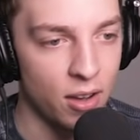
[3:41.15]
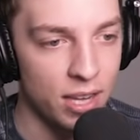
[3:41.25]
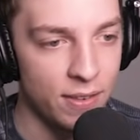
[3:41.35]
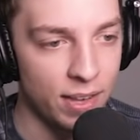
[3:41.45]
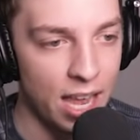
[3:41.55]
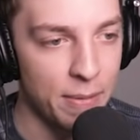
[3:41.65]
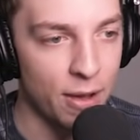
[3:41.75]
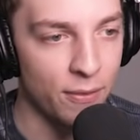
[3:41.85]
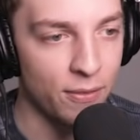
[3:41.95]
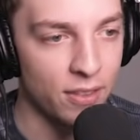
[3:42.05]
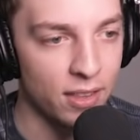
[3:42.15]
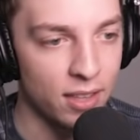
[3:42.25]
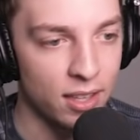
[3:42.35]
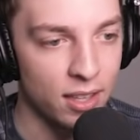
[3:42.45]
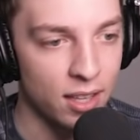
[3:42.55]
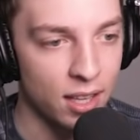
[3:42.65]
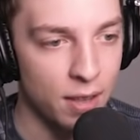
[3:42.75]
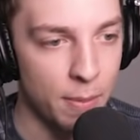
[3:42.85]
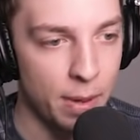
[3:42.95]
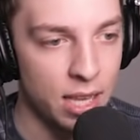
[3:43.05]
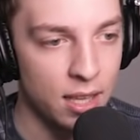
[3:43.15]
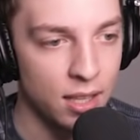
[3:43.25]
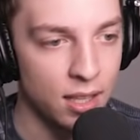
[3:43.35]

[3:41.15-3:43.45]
Oh, he even see came out. Alligator. Come on, buddy.